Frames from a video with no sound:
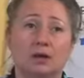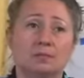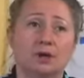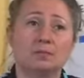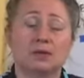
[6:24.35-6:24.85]

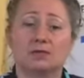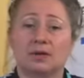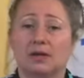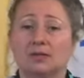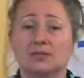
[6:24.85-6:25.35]
Mary Beth
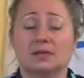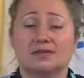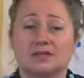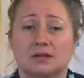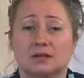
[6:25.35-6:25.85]
McKenzie, I
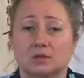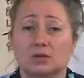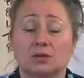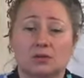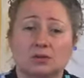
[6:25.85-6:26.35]
studied
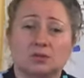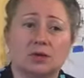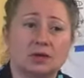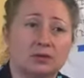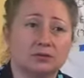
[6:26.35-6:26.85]
with her as
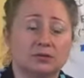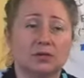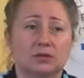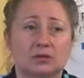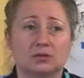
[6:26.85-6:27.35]
well,
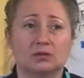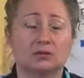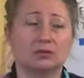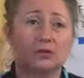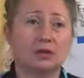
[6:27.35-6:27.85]
and you
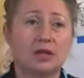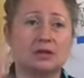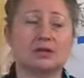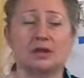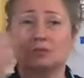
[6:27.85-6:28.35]
know, a lot
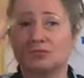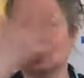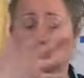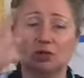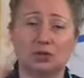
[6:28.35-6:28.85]
of times if
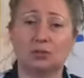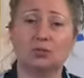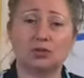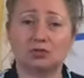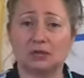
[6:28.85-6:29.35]
you're doing a
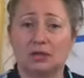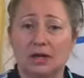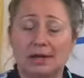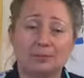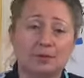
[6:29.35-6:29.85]
portrait,
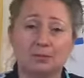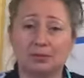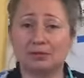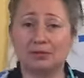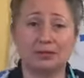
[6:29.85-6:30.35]

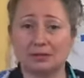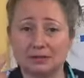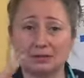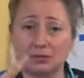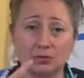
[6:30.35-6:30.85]
people think it's
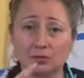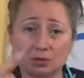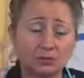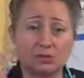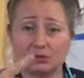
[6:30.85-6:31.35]
the
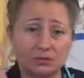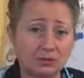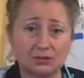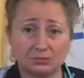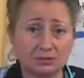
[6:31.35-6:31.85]
nose when
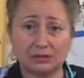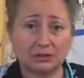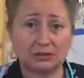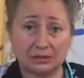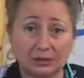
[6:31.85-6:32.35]
it's really
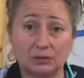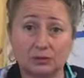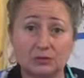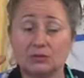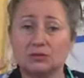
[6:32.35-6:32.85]
the
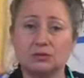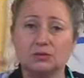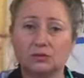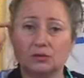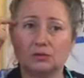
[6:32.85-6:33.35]
ears.
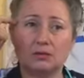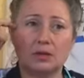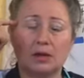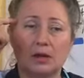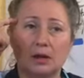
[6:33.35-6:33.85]
You know,
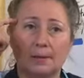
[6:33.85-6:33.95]
that